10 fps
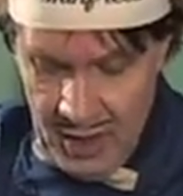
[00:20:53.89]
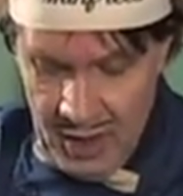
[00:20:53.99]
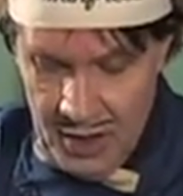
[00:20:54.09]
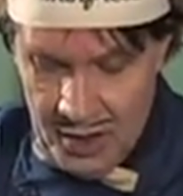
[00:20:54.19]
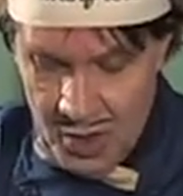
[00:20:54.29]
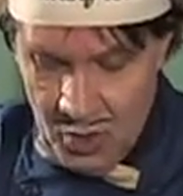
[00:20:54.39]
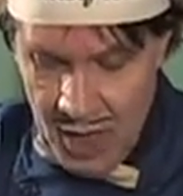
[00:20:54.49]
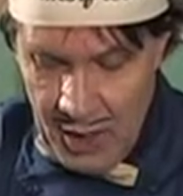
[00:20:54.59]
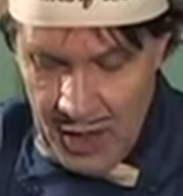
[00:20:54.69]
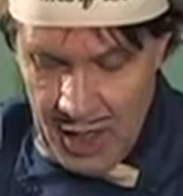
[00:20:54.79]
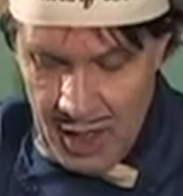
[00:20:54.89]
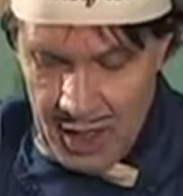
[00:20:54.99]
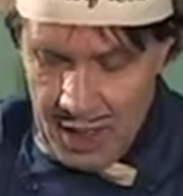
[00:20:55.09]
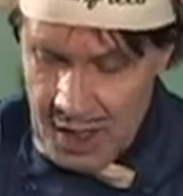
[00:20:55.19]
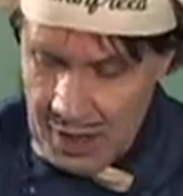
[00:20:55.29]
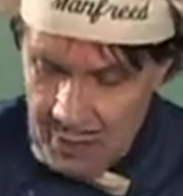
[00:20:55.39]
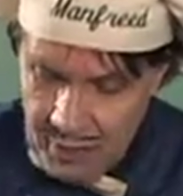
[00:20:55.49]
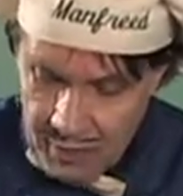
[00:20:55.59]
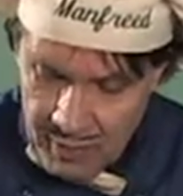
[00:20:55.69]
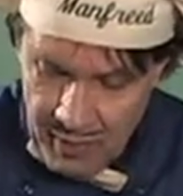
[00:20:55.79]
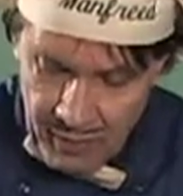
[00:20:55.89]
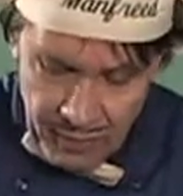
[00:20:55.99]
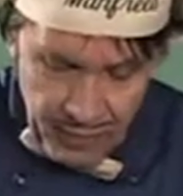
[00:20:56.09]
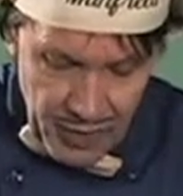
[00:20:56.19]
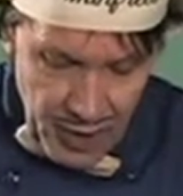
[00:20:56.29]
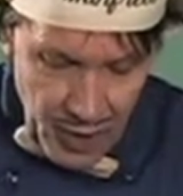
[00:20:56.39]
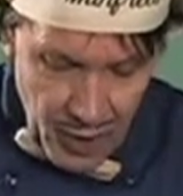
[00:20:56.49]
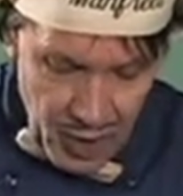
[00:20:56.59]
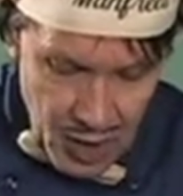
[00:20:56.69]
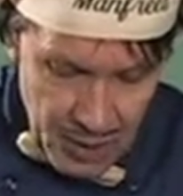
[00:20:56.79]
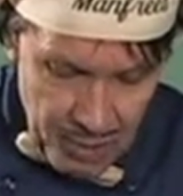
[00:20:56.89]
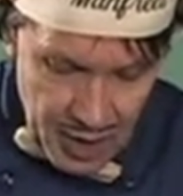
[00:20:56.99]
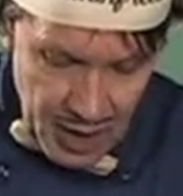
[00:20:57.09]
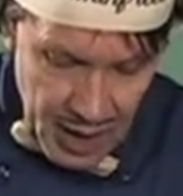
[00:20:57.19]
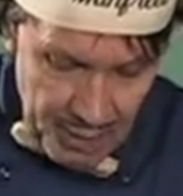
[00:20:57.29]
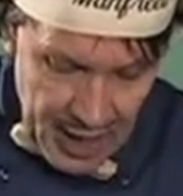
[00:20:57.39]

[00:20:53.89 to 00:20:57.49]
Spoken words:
and this is why we heated it, and we're going to put it up